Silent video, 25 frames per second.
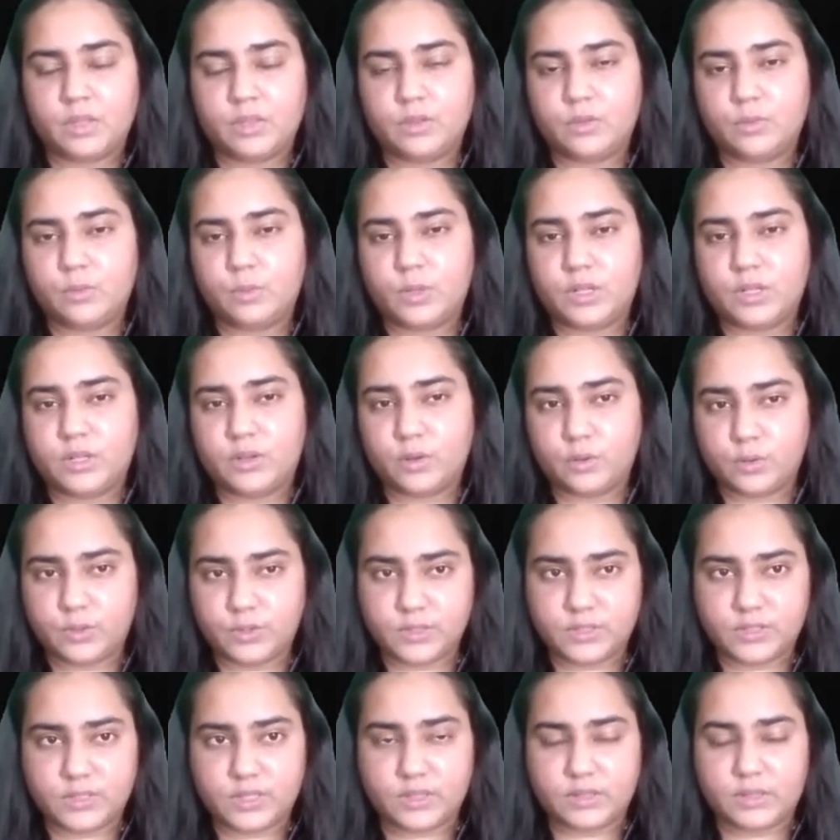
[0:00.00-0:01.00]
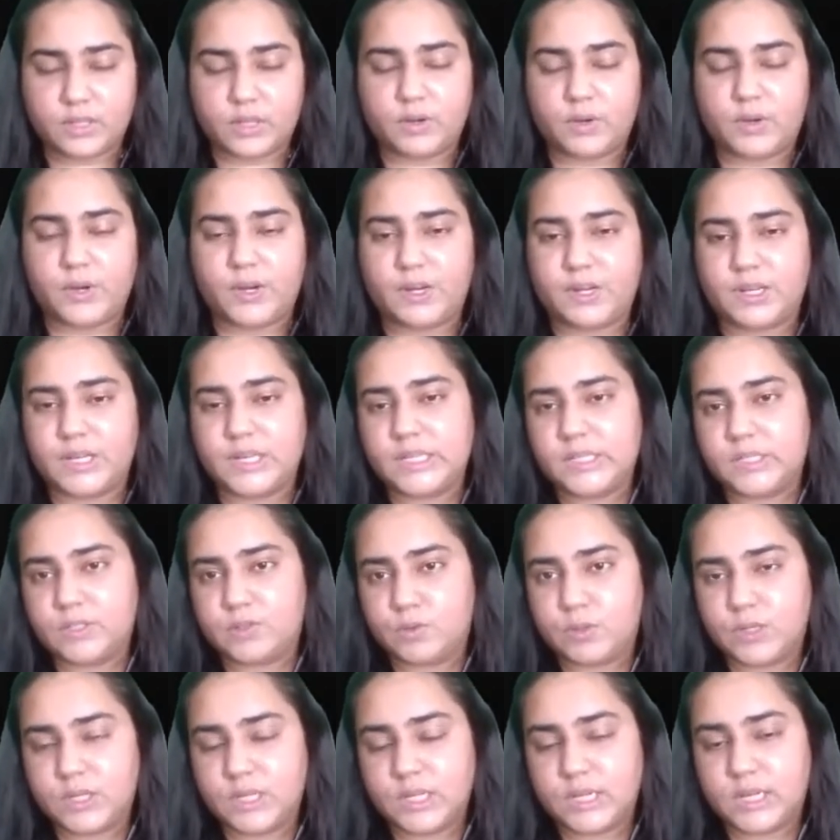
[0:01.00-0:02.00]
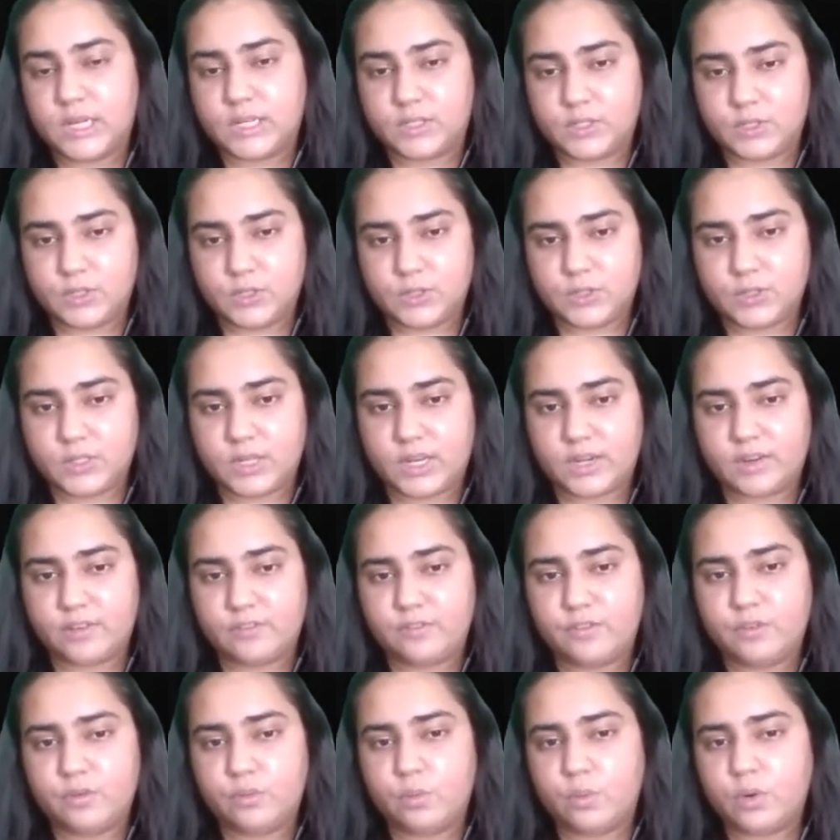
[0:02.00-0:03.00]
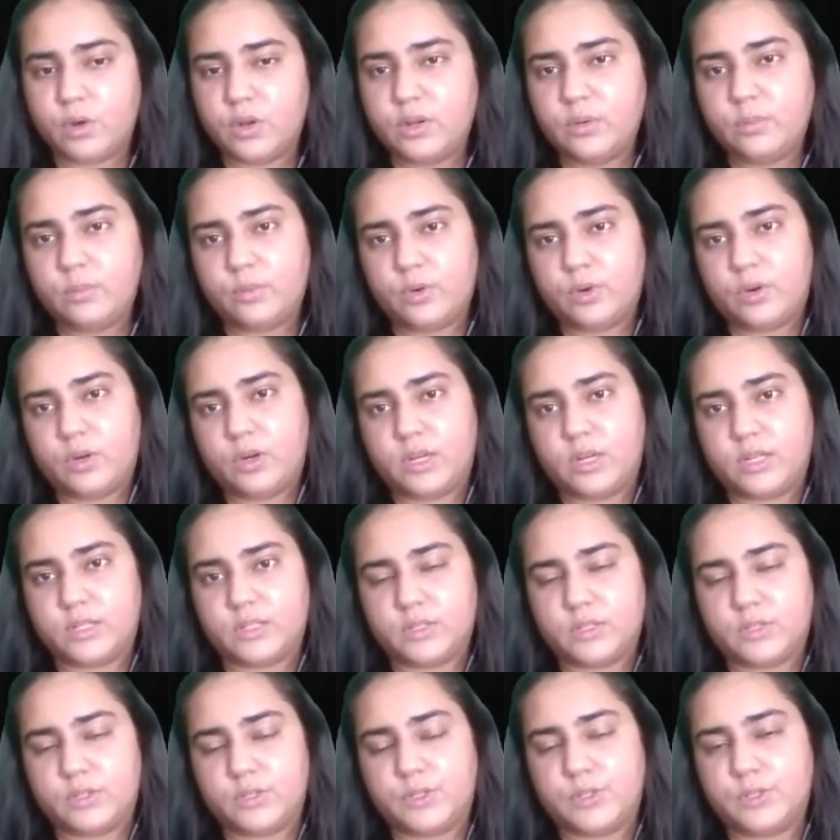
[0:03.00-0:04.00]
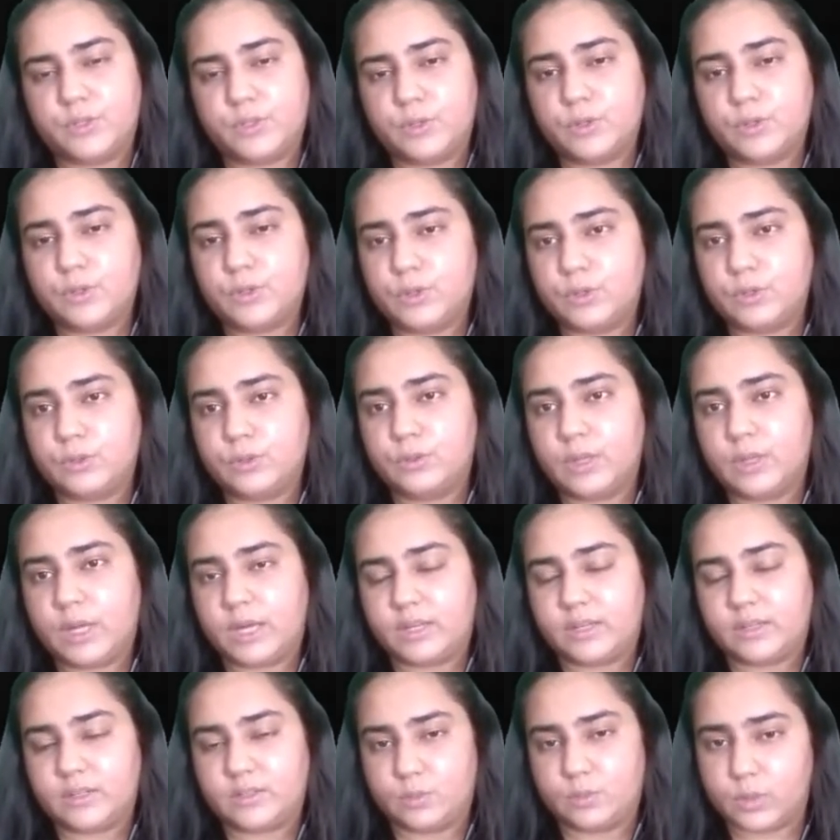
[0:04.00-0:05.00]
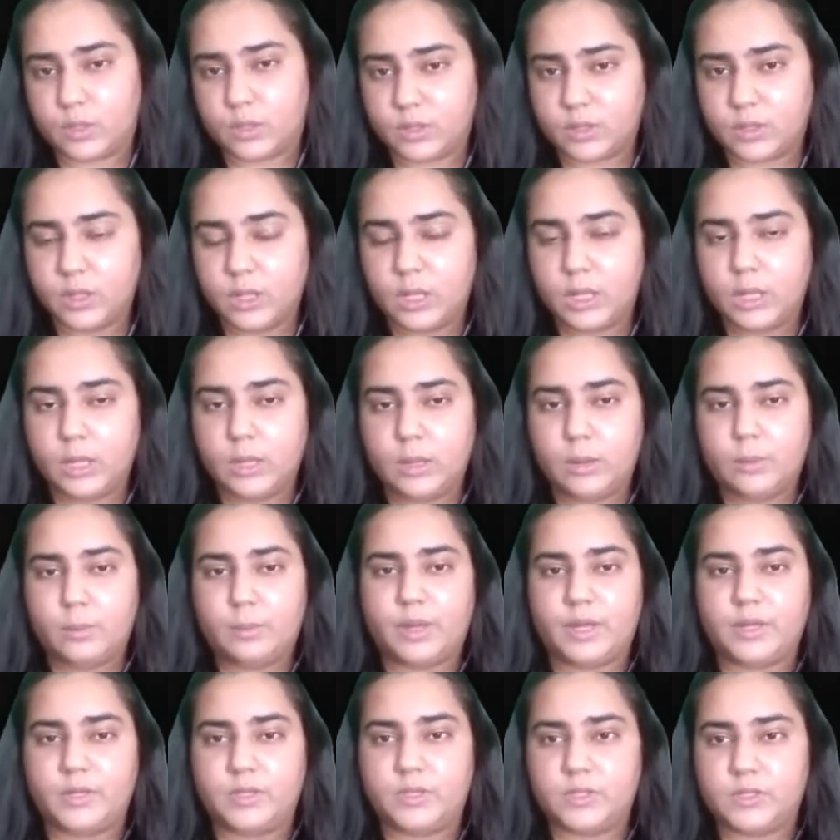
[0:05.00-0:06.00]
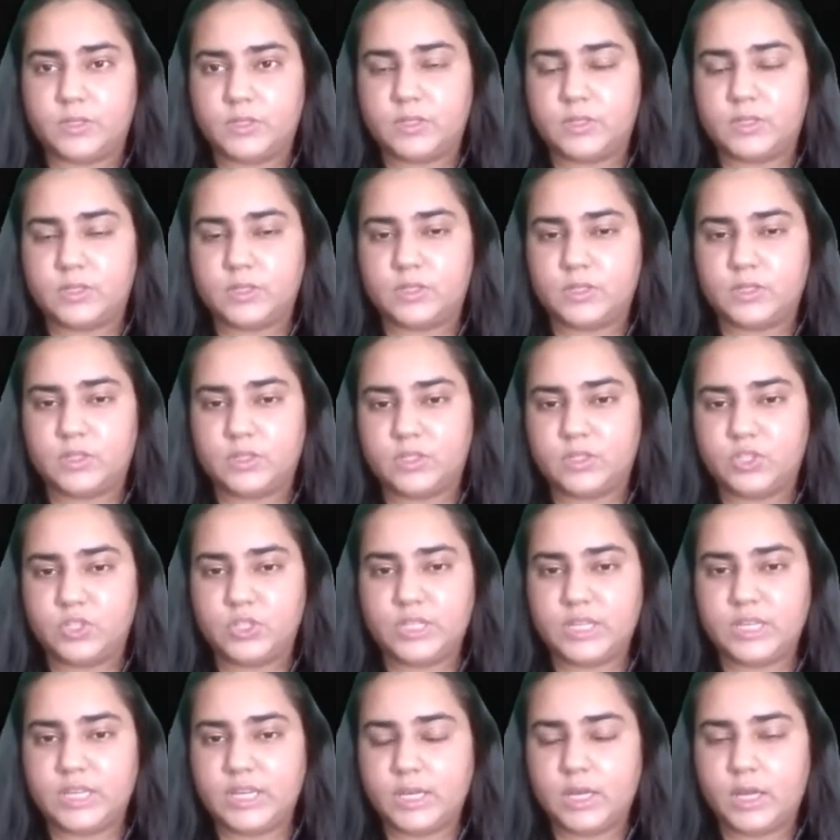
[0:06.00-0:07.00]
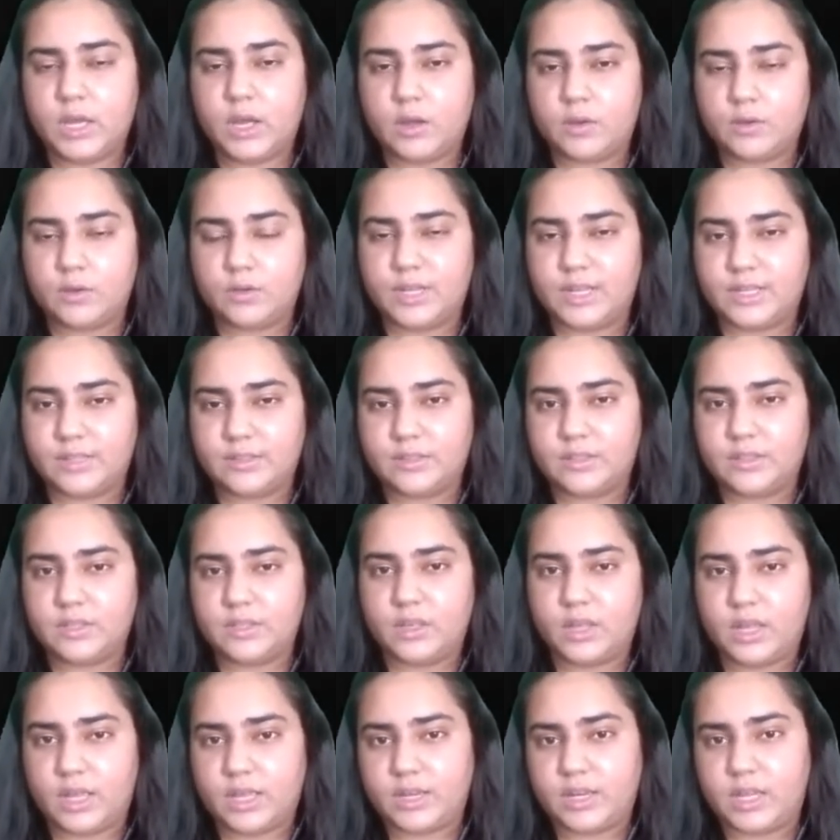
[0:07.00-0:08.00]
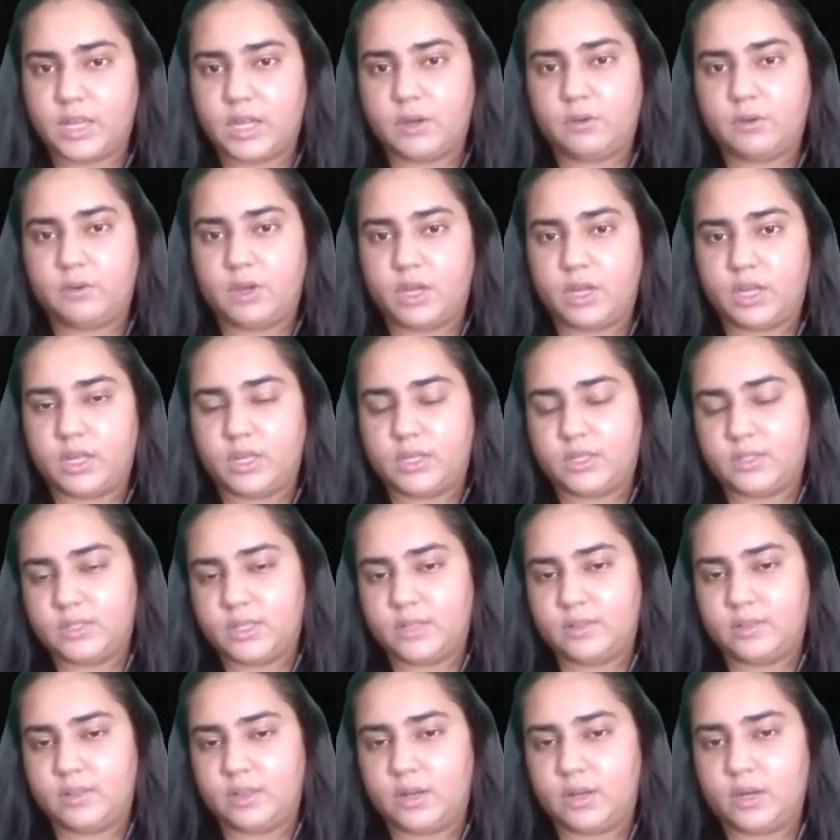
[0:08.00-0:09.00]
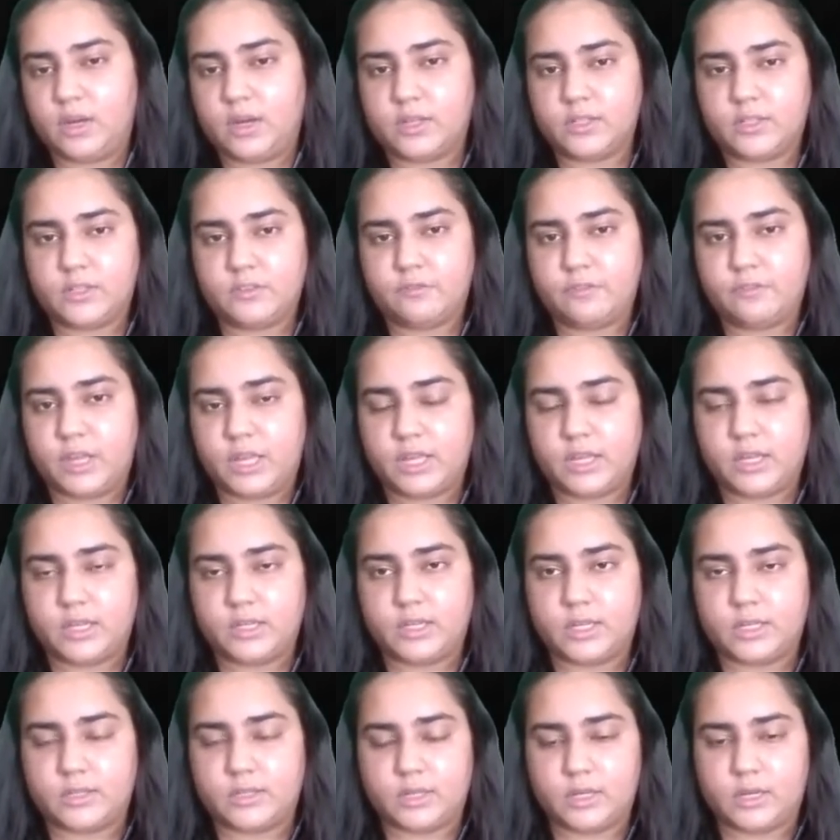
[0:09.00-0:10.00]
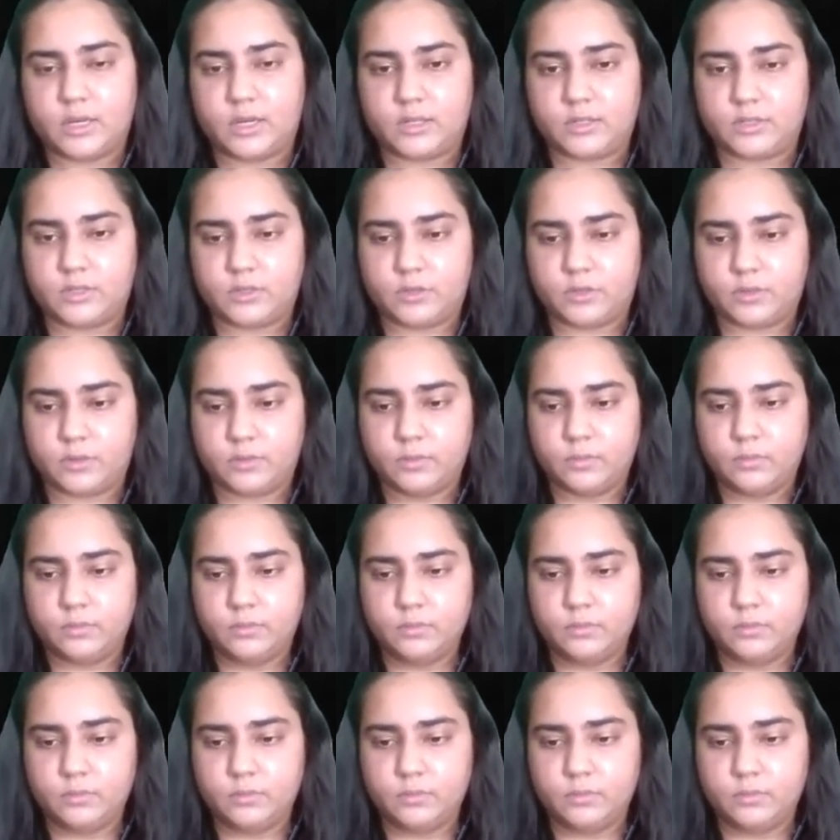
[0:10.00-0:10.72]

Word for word: you will notice that there are at least three clusters. And if you want more clusters, you could do that as well by just seeing how dense an area is and then classifying it as a cluster.